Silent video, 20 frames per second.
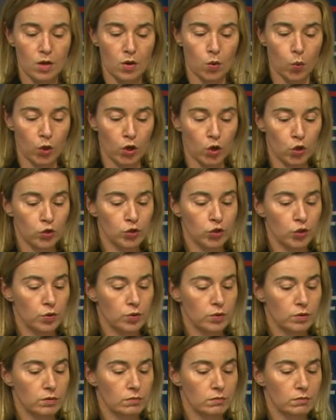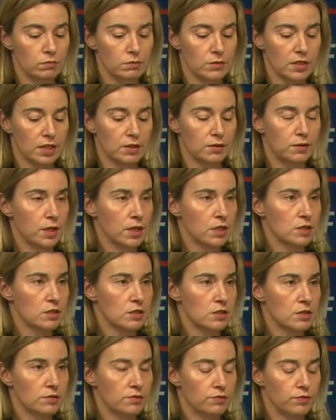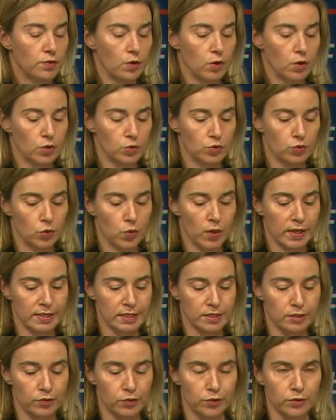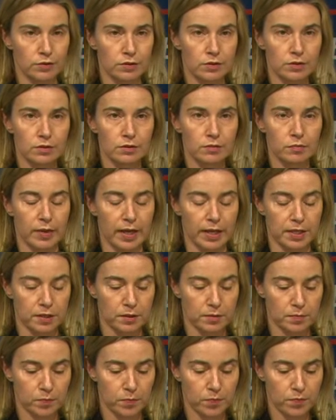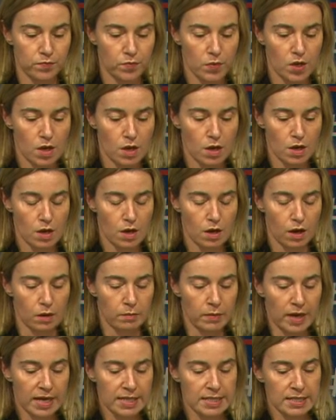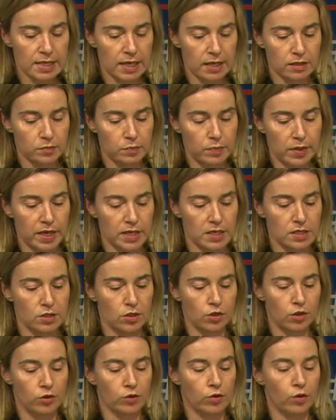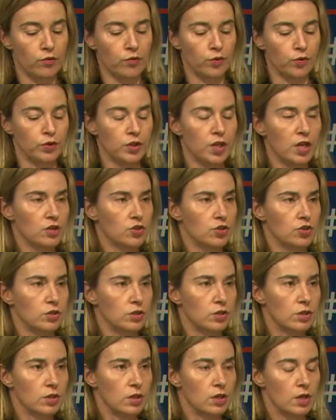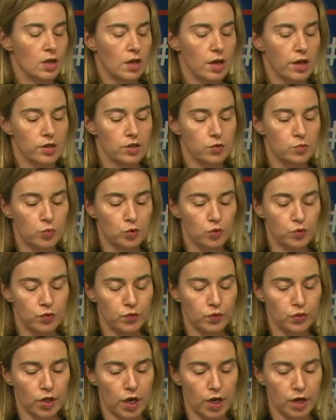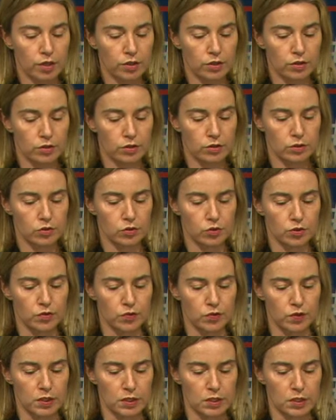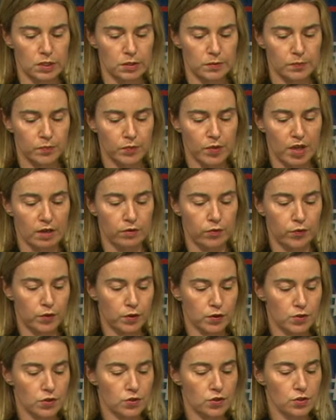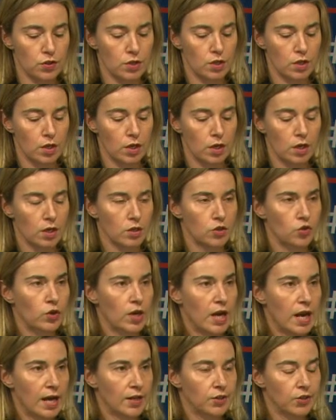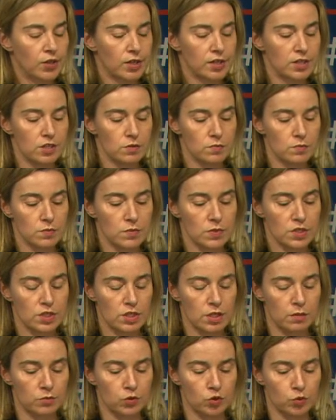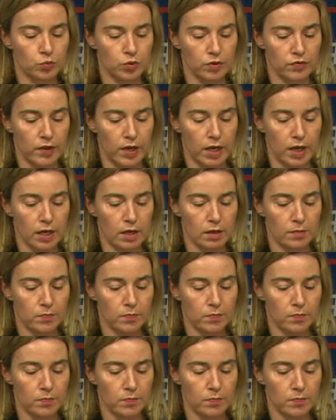We all know that things followed quite a different path. A mindset based on confrontation has proved hard to defeat. At first, unilateralism seemed to prevail,